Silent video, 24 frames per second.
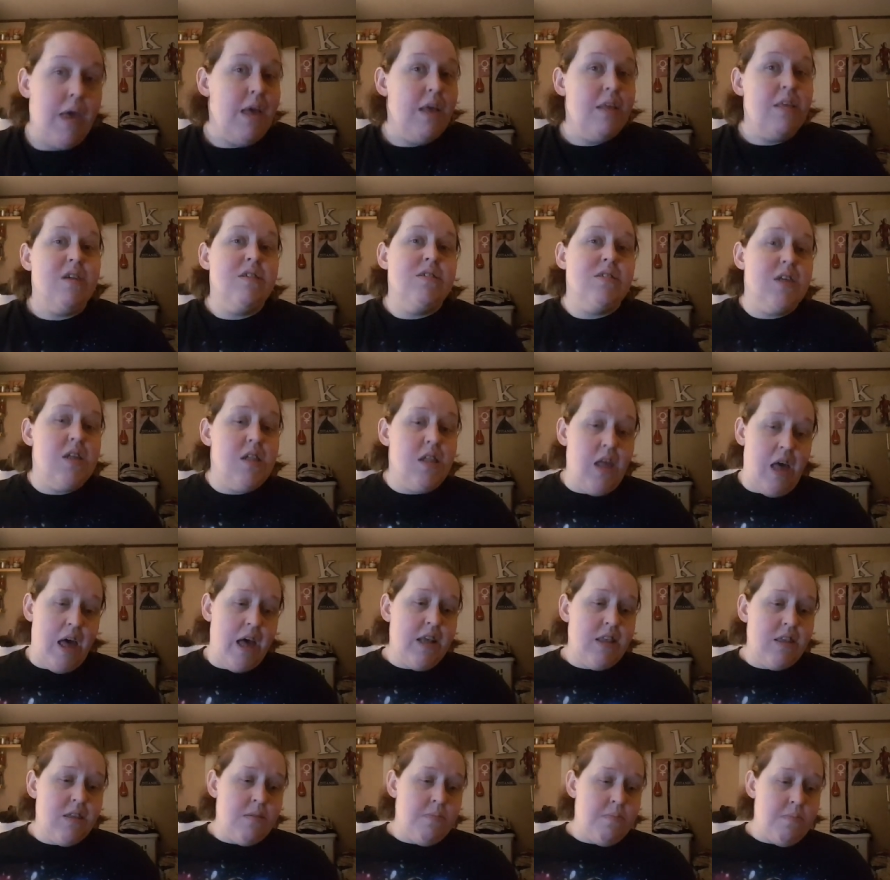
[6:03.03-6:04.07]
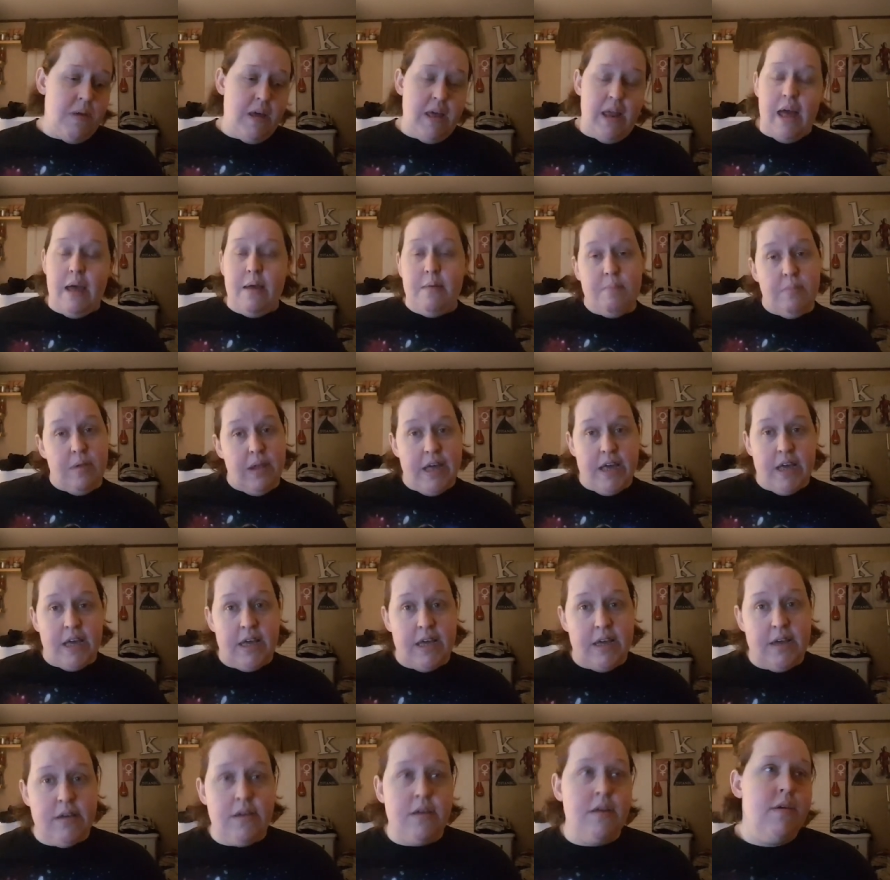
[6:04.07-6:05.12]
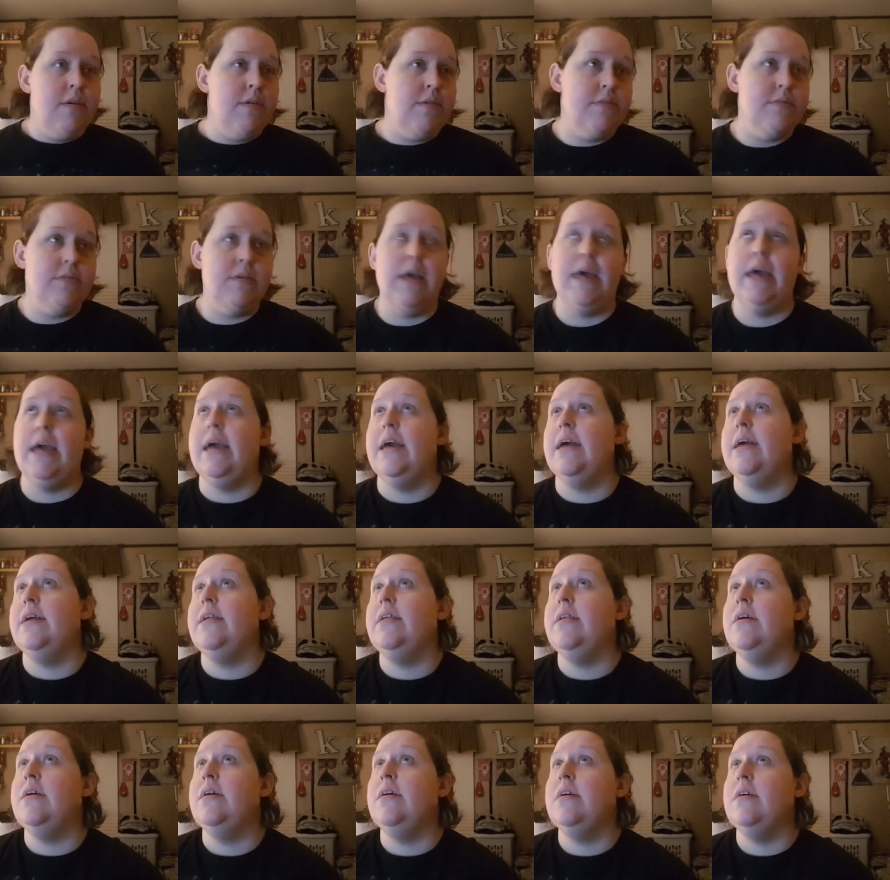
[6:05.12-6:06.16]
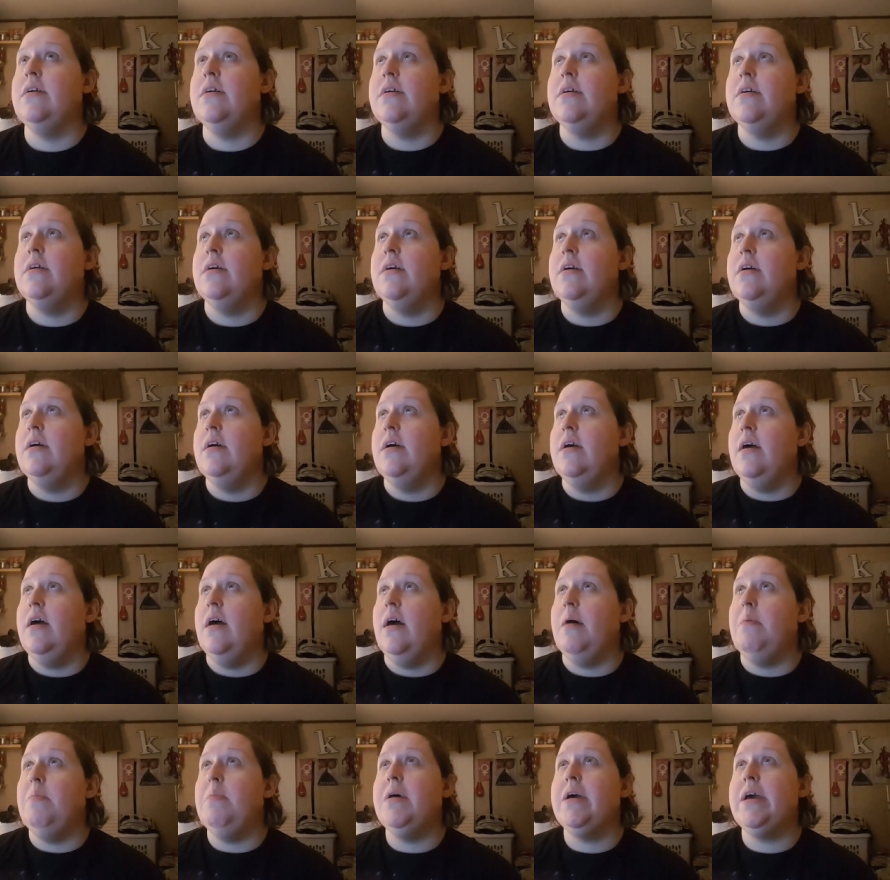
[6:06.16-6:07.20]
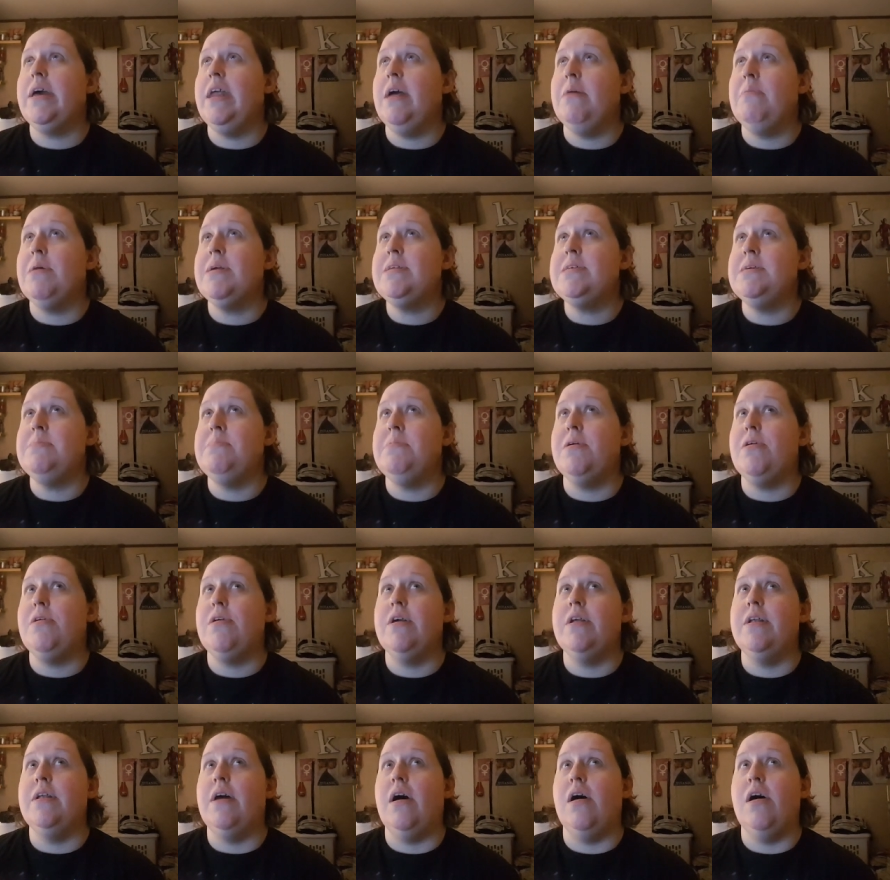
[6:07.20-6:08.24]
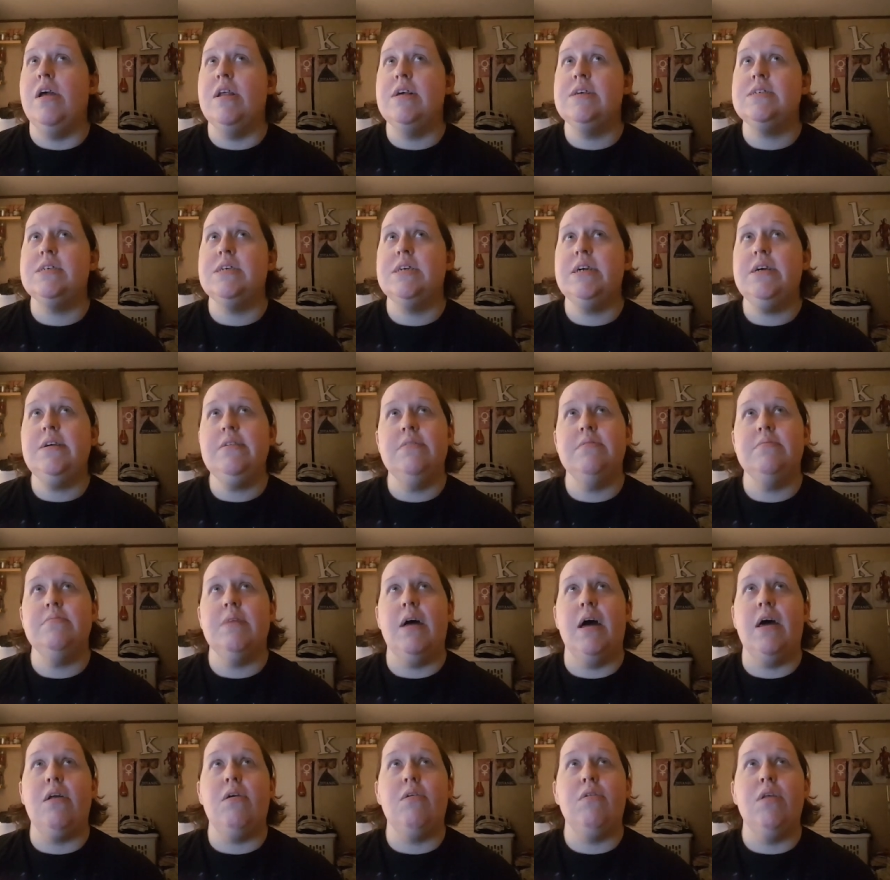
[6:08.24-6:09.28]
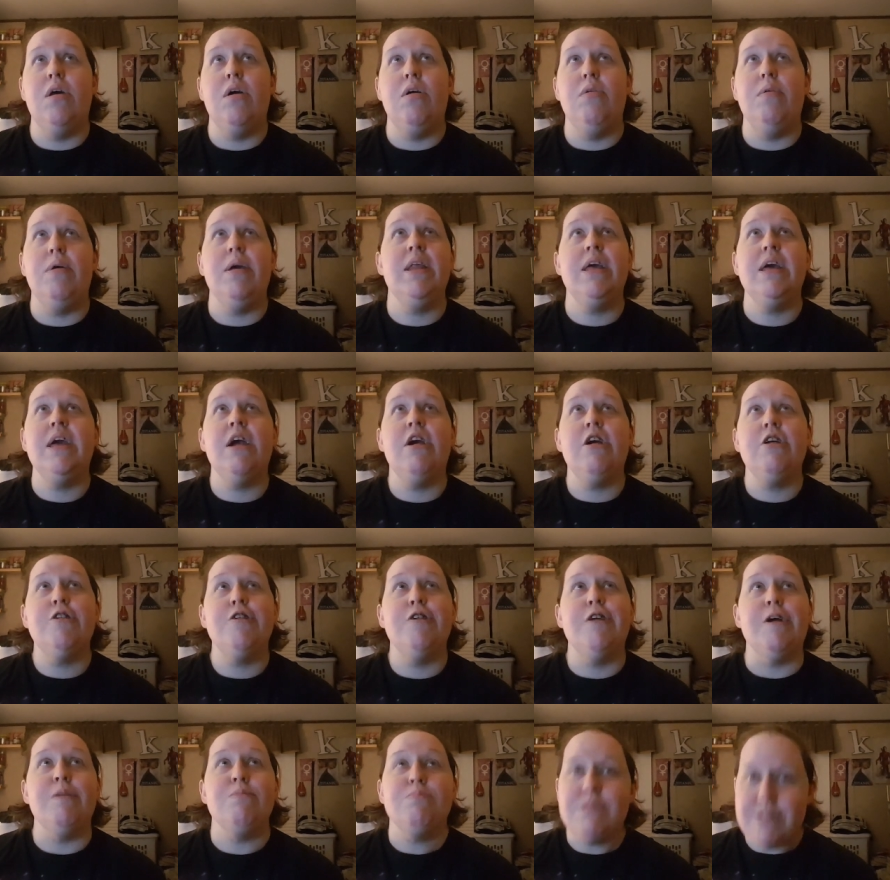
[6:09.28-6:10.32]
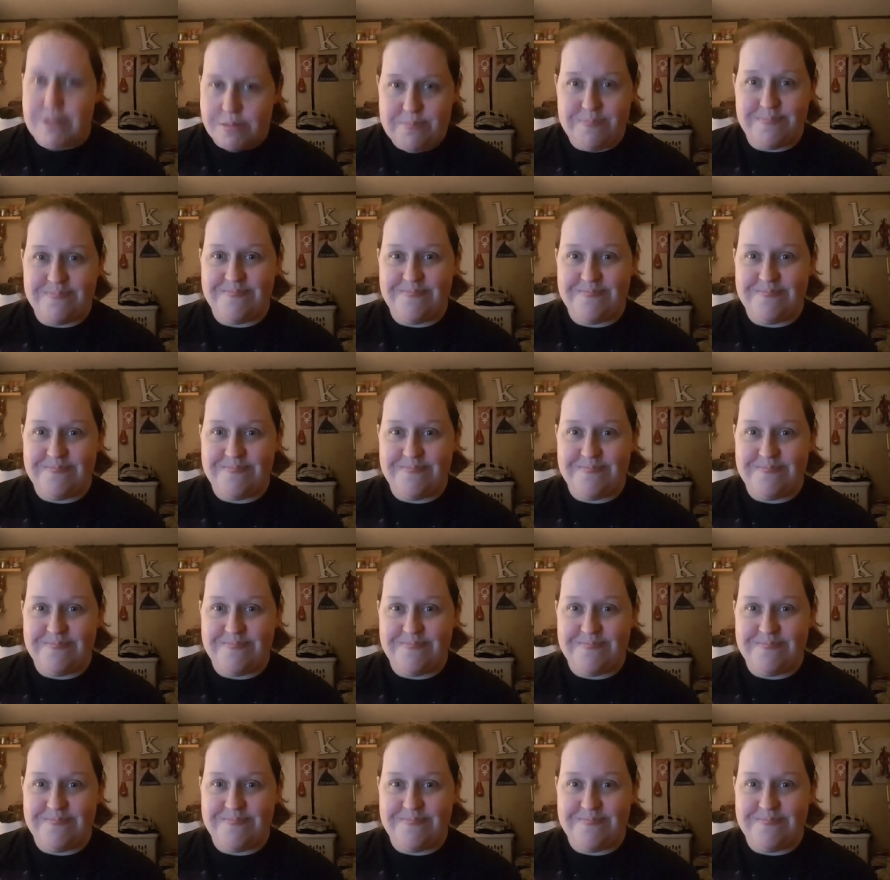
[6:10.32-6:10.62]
there's a lot, but I'm blanking and I'm looking at my TBR and honestly, I don't know any character names.